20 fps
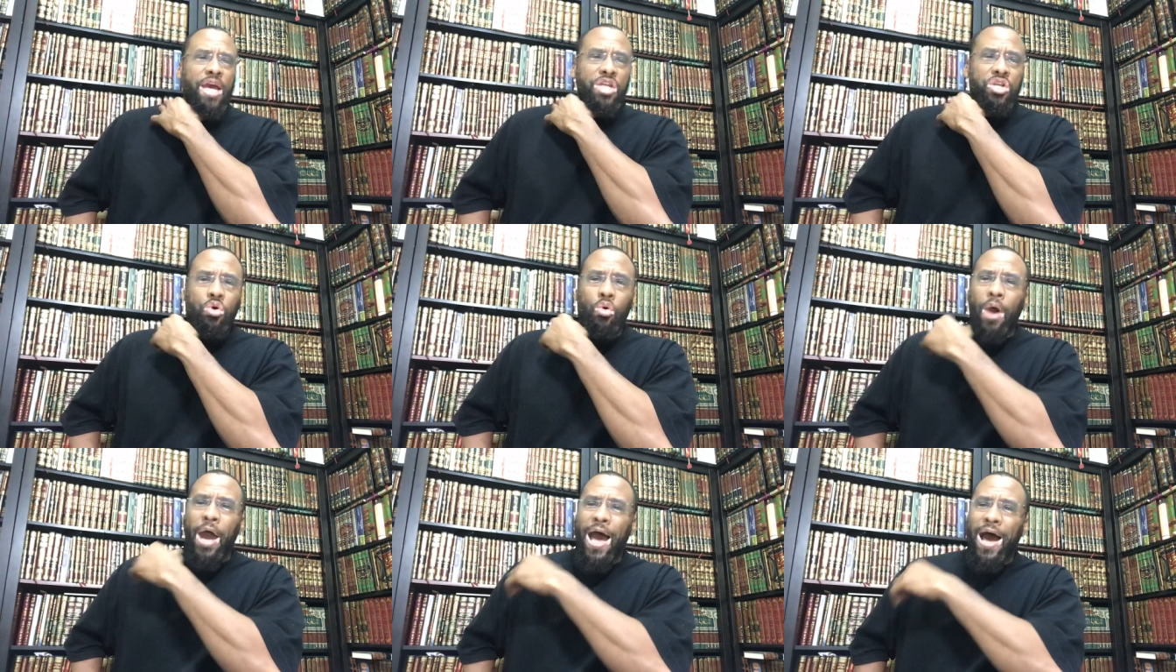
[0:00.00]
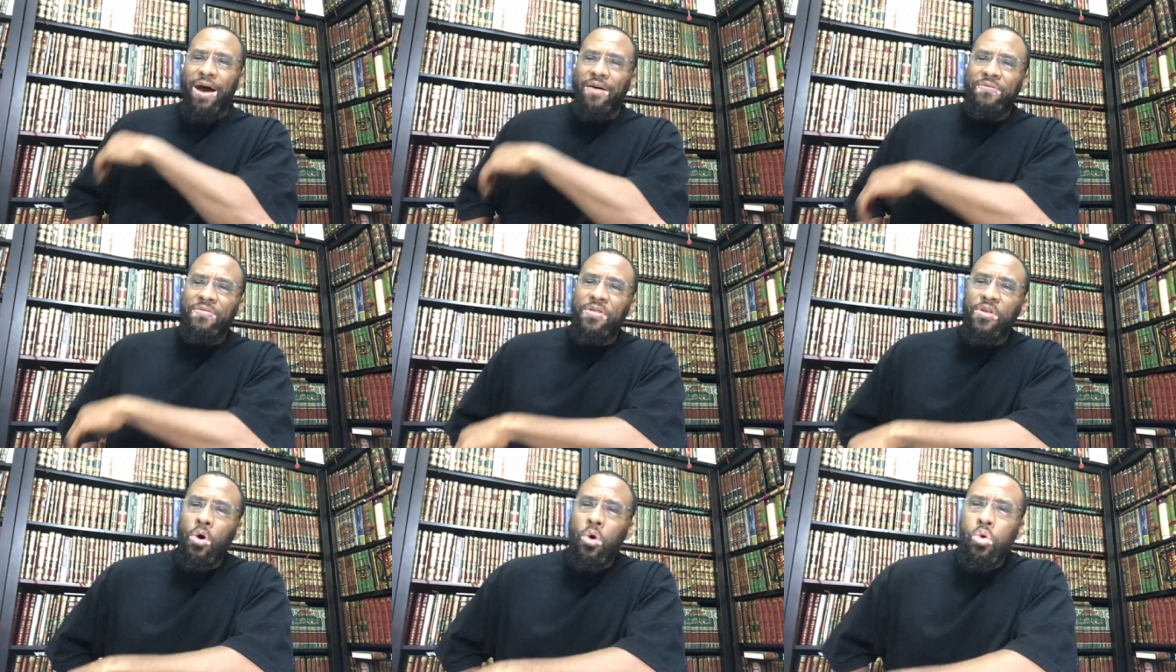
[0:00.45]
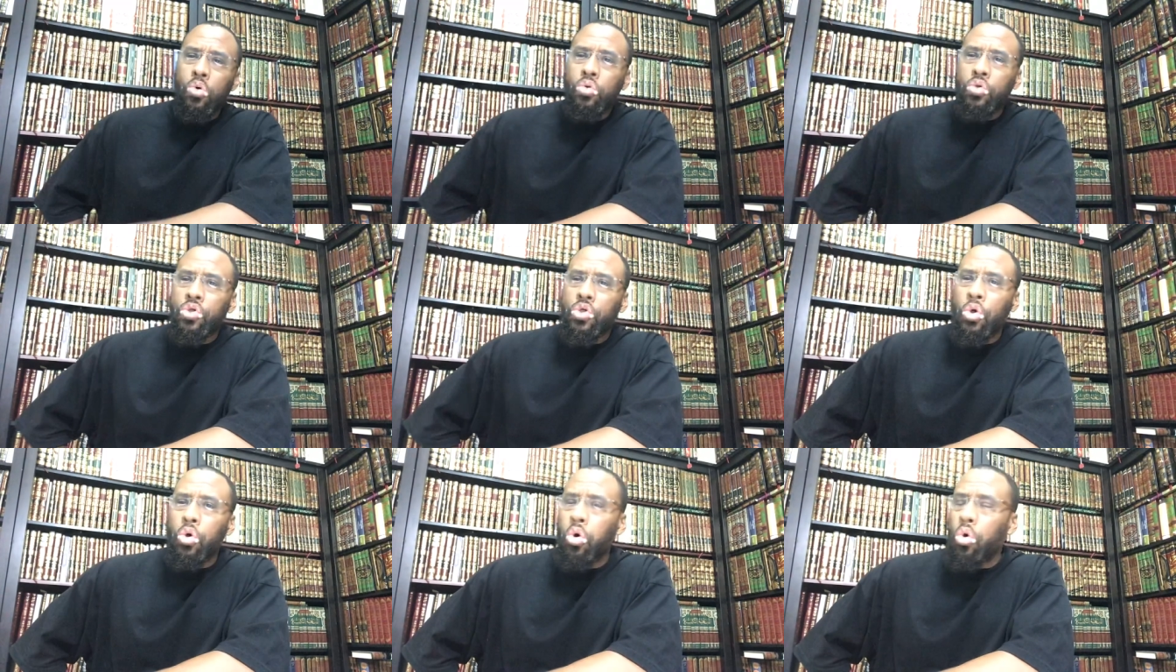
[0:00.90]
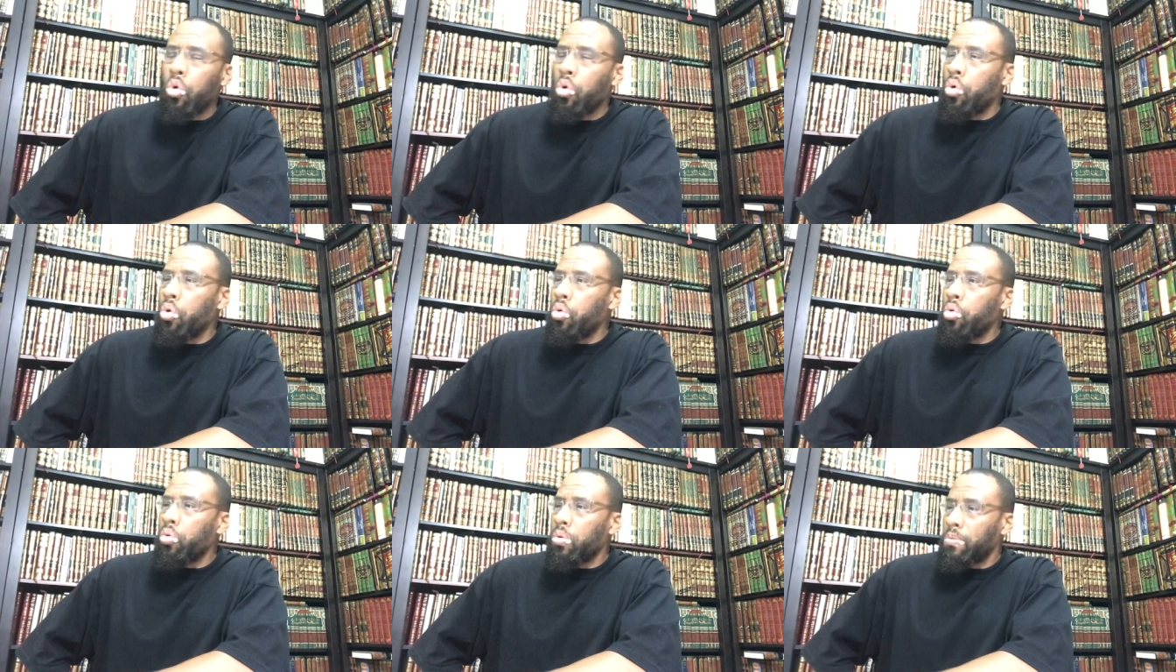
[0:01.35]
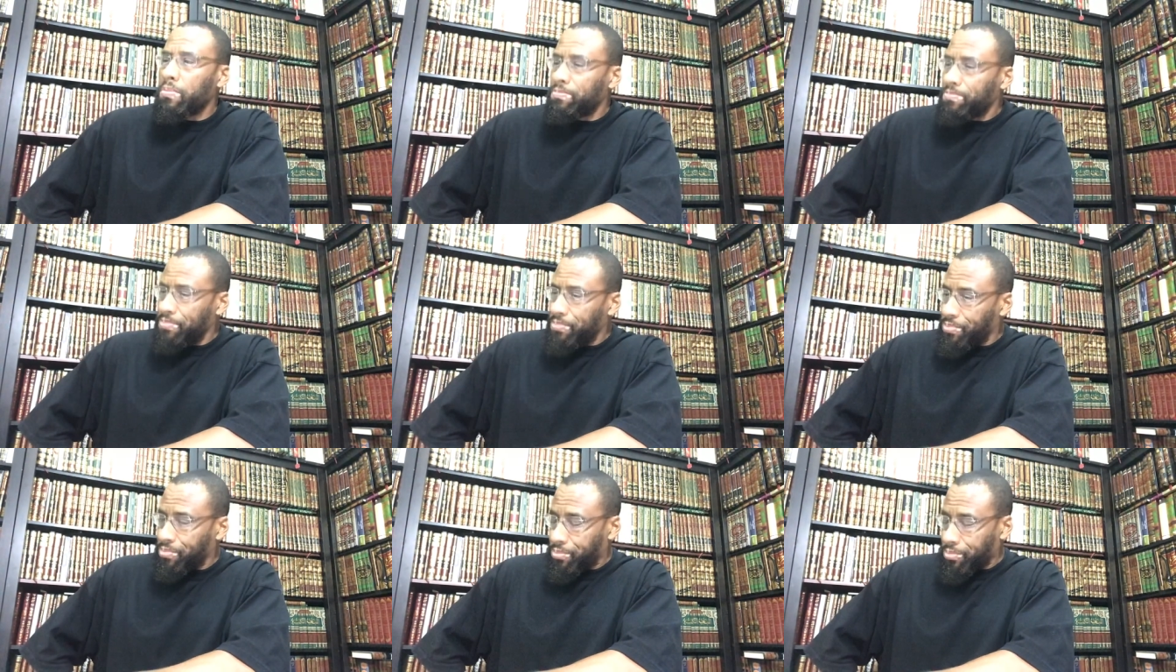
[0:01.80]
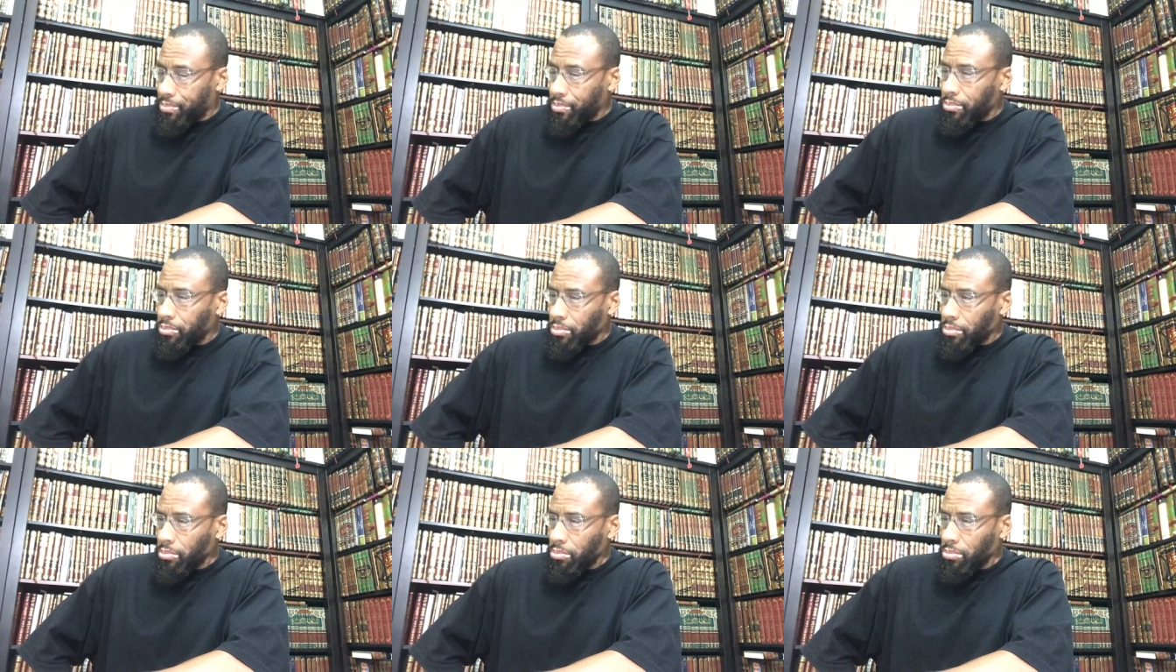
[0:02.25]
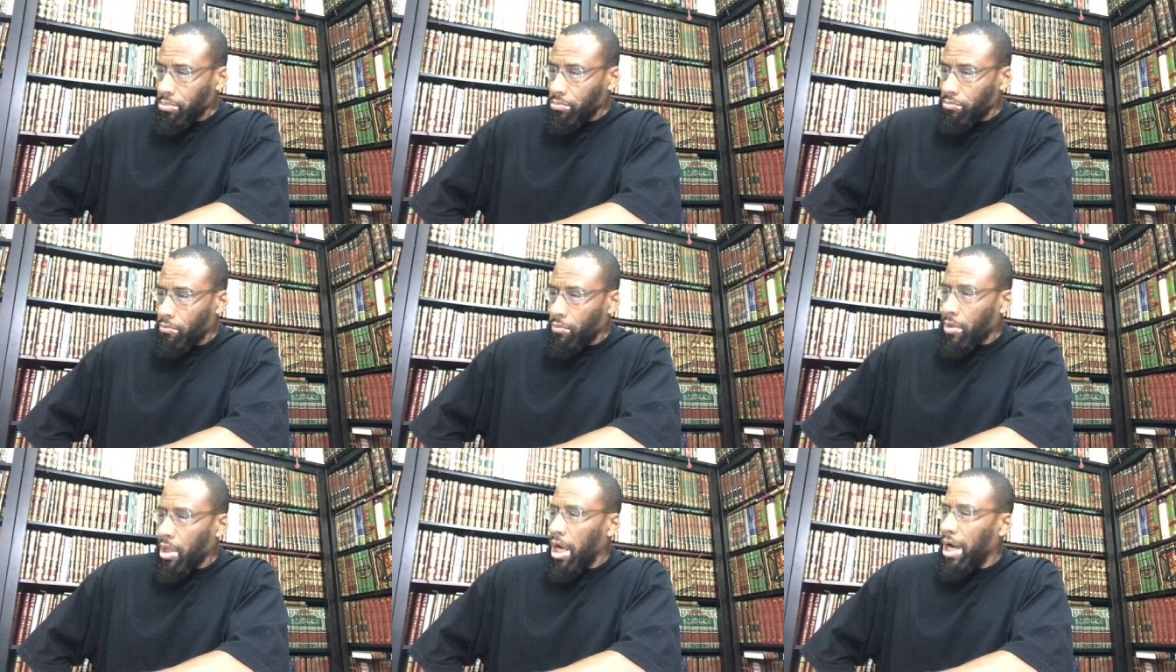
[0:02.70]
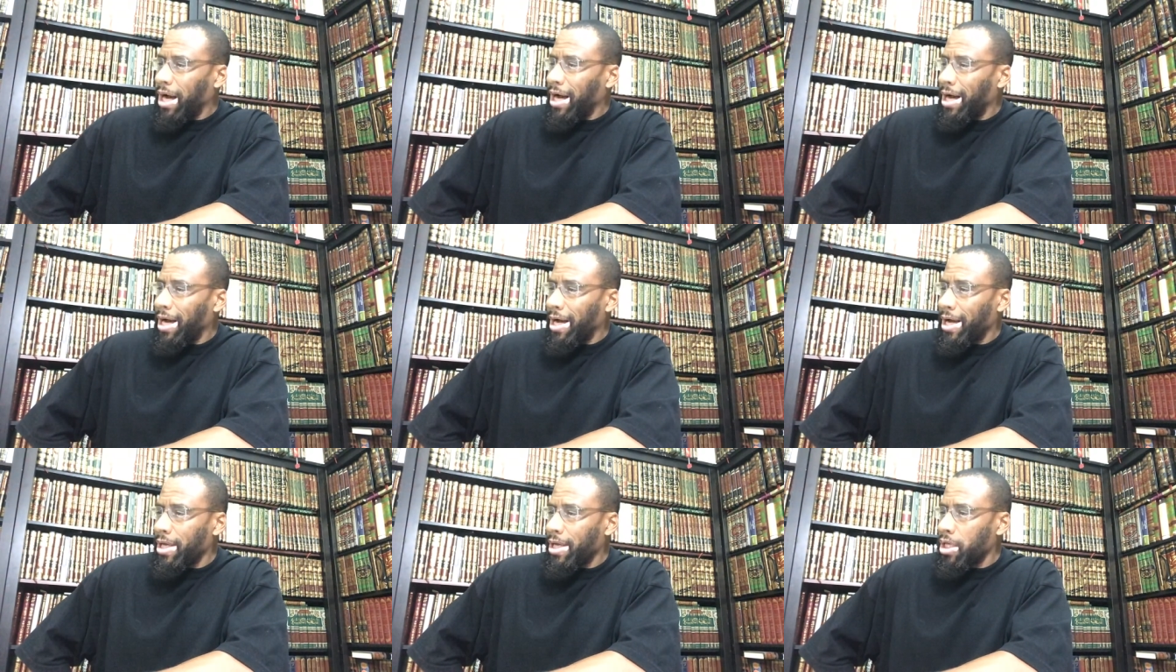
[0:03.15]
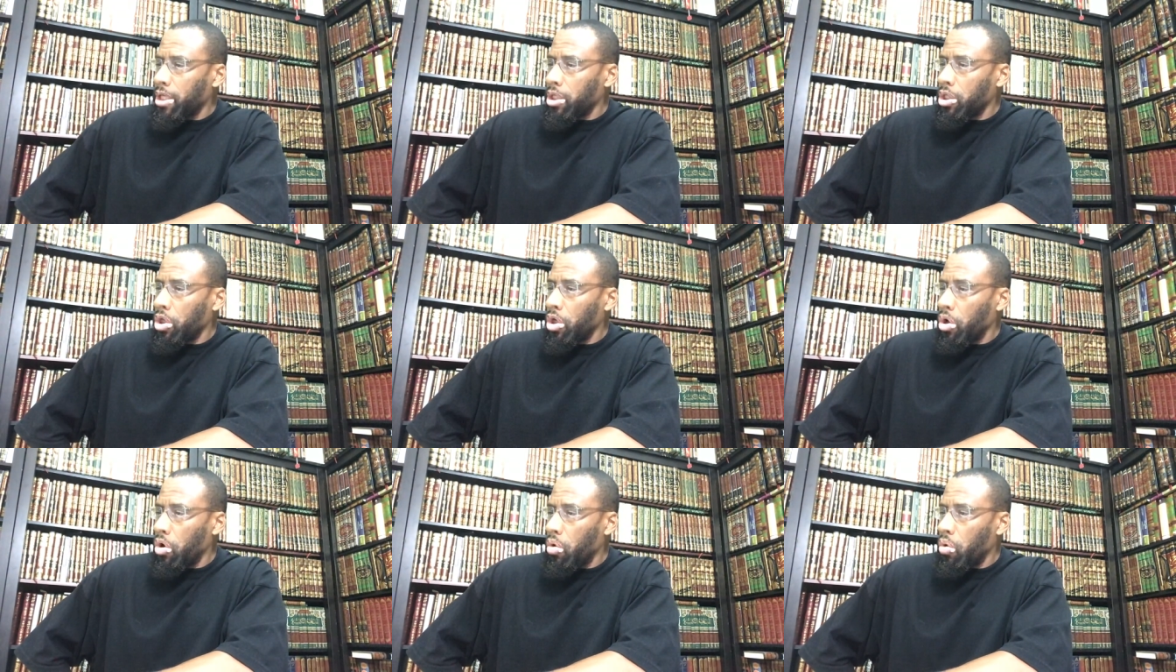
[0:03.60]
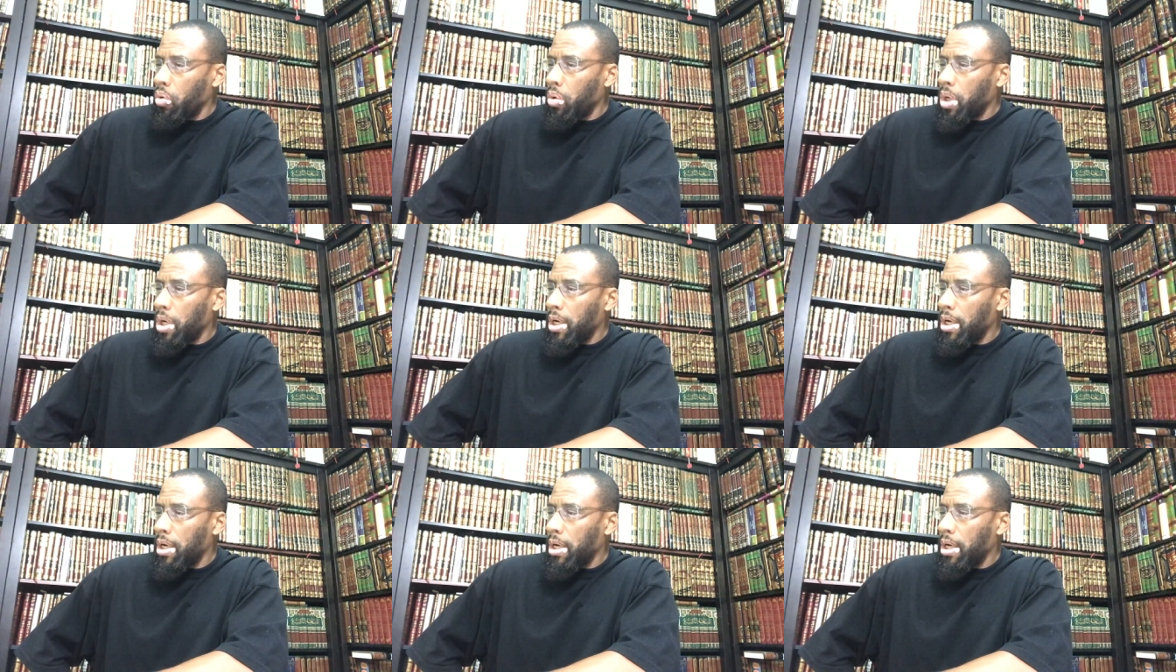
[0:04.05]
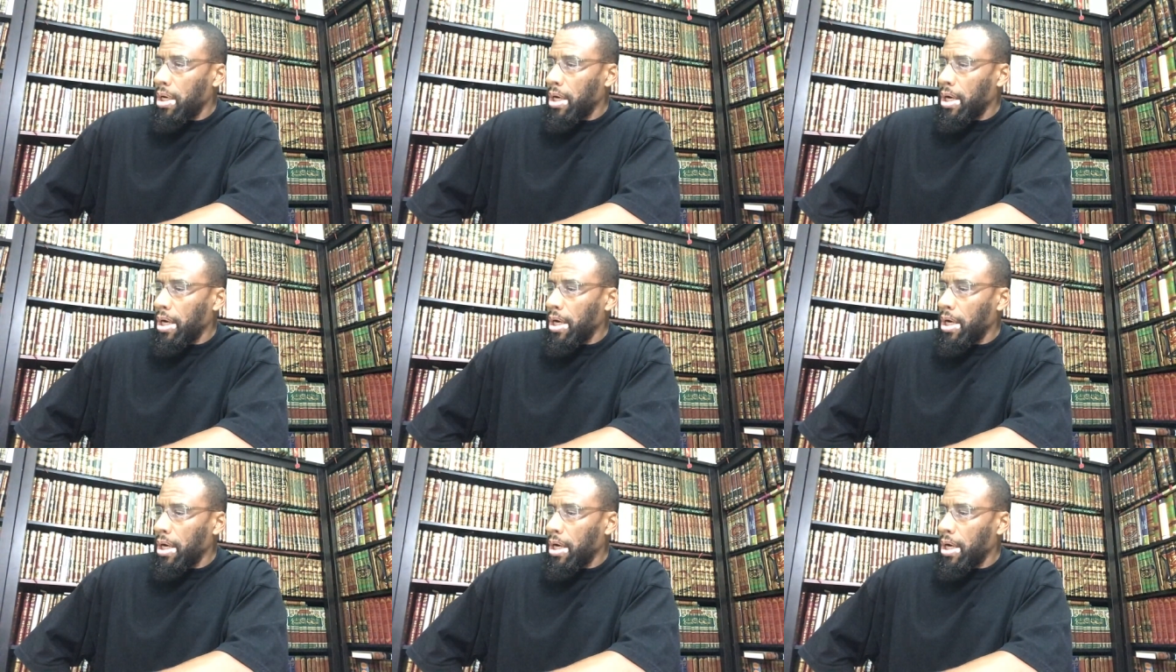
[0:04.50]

And you have those who, uh, you know,